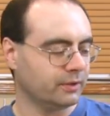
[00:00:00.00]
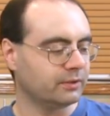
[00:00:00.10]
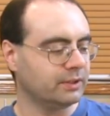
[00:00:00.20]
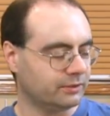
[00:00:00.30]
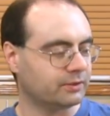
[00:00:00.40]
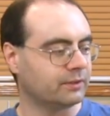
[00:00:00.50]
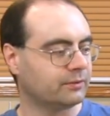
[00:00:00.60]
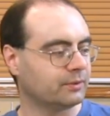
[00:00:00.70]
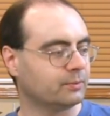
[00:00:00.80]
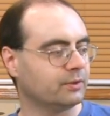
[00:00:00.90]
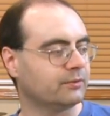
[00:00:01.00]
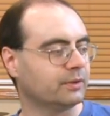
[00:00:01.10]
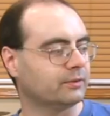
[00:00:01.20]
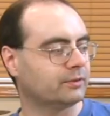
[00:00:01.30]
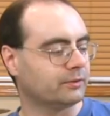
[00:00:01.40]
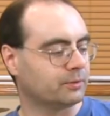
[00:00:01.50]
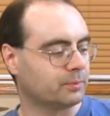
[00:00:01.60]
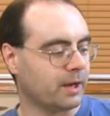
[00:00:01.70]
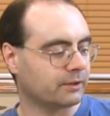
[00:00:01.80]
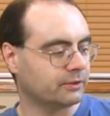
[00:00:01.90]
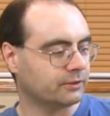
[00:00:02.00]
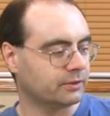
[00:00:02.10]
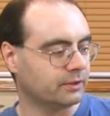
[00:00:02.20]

very neat stuff, really fun stuff to practice.